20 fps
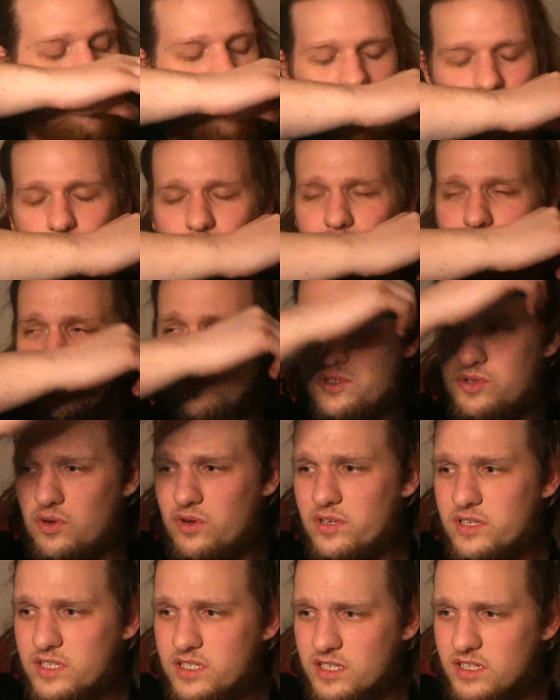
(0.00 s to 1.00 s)
Moral of the
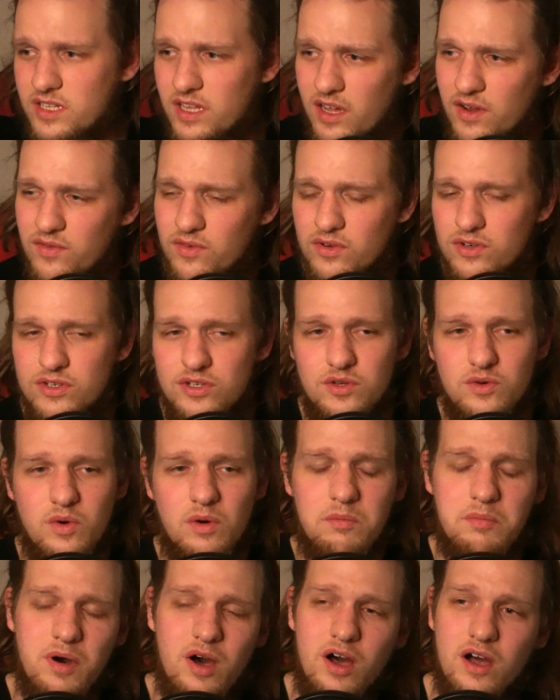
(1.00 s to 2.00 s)
story is never do
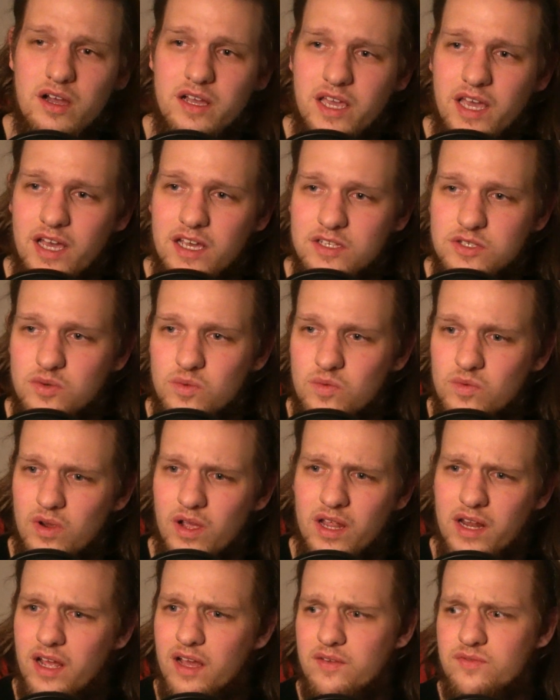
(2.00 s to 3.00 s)
a podcast
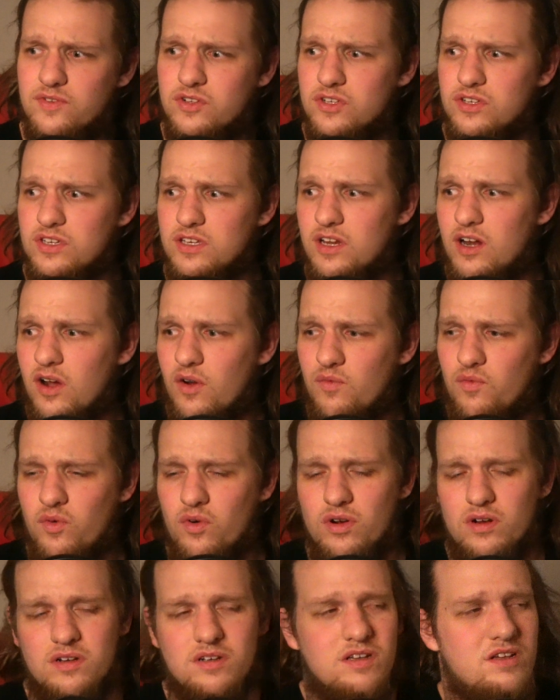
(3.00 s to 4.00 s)
right after you get off
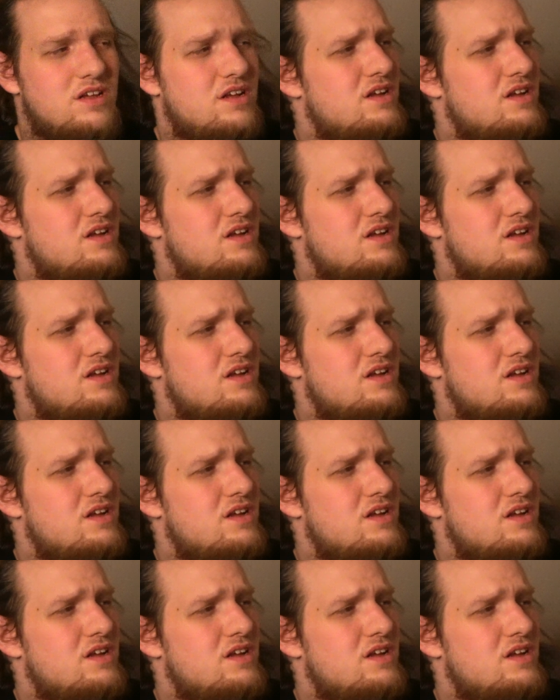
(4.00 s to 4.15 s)
work,